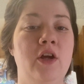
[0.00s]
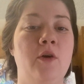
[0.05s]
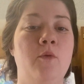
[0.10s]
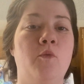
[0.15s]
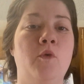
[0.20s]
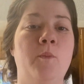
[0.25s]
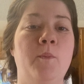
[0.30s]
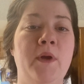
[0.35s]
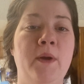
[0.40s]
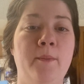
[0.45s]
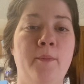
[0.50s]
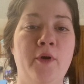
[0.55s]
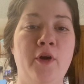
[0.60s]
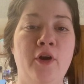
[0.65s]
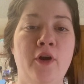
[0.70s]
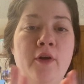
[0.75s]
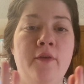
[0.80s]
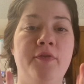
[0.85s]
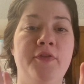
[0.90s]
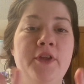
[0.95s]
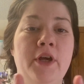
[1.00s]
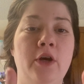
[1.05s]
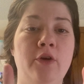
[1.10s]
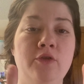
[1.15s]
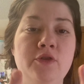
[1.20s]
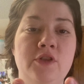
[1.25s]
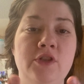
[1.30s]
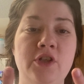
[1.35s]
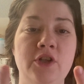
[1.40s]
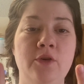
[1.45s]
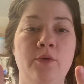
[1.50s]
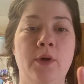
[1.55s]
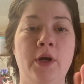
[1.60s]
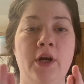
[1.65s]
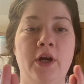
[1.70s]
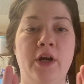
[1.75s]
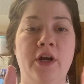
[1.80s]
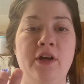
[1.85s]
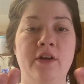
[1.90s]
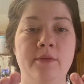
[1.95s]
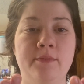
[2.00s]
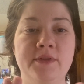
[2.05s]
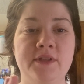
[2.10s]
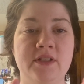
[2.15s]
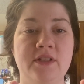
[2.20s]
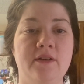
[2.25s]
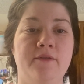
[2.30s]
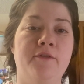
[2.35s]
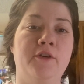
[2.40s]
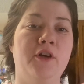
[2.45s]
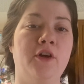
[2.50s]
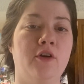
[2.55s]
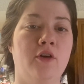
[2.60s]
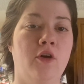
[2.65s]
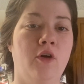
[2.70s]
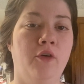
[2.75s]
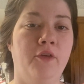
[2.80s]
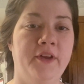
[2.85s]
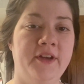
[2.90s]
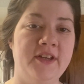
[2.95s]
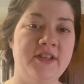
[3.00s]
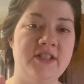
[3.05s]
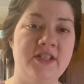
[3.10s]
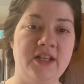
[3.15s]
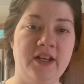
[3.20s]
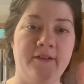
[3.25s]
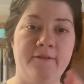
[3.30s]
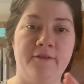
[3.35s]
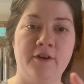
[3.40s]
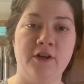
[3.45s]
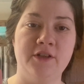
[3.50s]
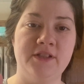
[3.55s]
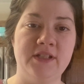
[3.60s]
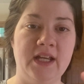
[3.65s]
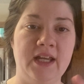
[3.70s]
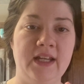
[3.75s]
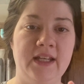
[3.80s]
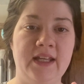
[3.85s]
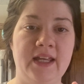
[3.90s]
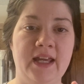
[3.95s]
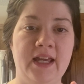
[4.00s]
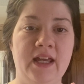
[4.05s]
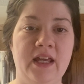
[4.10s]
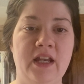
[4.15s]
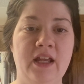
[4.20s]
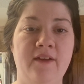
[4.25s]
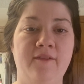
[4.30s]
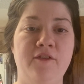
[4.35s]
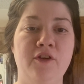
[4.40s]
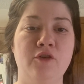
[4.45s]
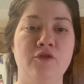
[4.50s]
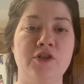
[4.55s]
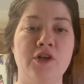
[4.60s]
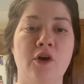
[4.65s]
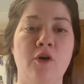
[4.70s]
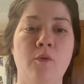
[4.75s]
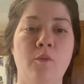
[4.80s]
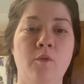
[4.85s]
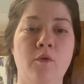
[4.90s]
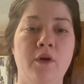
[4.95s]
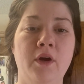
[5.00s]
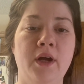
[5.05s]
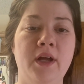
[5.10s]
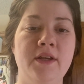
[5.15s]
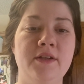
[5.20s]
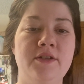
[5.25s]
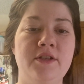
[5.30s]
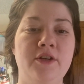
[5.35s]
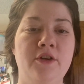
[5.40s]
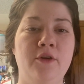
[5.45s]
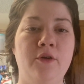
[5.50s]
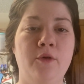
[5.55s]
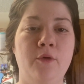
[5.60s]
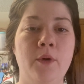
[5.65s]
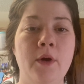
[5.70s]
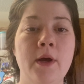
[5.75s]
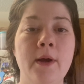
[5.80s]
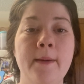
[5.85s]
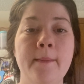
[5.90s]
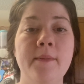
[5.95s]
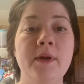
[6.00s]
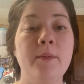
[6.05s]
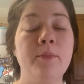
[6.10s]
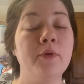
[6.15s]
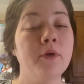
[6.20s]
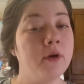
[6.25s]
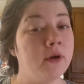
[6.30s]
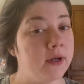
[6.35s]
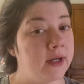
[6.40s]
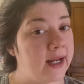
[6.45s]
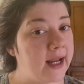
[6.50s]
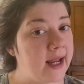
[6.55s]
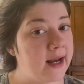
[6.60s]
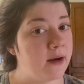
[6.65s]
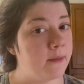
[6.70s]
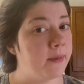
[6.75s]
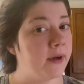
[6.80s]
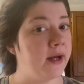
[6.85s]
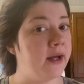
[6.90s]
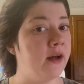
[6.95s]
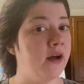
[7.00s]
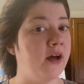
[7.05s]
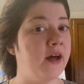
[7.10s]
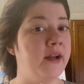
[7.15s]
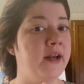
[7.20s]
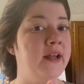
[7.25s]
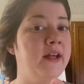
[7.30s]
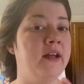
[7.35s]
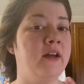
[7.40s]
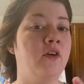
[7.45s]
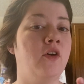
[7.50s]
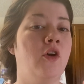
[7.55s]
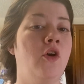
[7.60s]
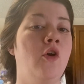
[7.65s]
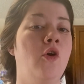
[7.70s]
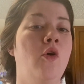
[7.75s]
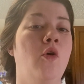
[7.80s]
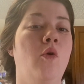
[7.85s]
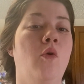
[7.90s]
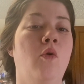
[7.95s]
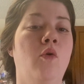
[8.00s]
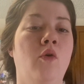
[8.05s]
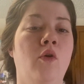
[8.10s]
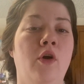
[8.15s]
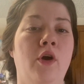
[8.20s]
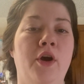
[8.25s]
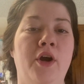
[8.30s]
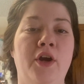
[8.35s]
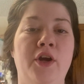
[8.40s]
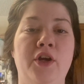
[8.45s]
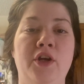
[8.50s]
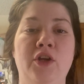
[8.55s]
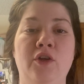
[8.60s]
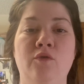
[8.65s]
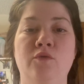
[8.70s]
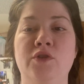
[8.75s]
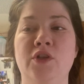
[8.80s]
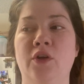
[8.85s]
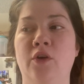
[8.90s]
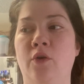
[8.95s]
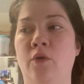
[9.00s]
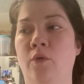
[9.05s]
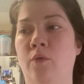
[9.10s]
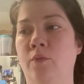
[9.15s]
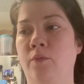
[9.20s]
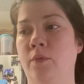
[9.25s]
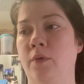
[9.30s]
Remember those two herbs for your holistic first aid kit. If you don't want to be put on an antibiotic, or you don't